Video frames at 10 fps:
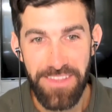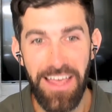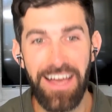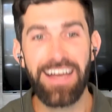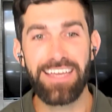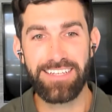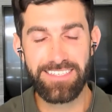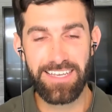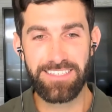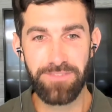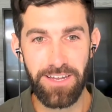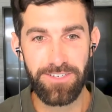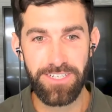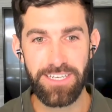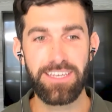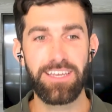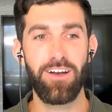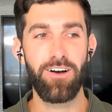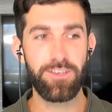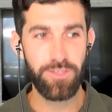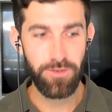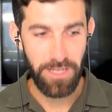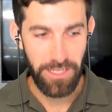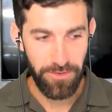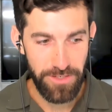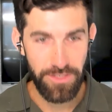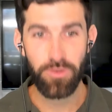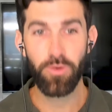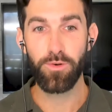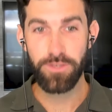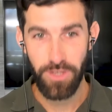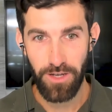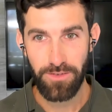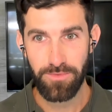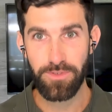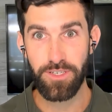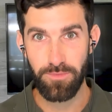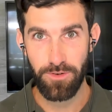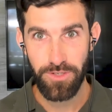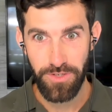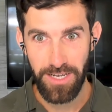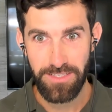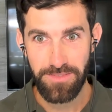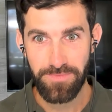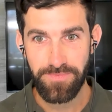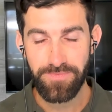Heightened sense of energy also increases cortisol, which is more stress.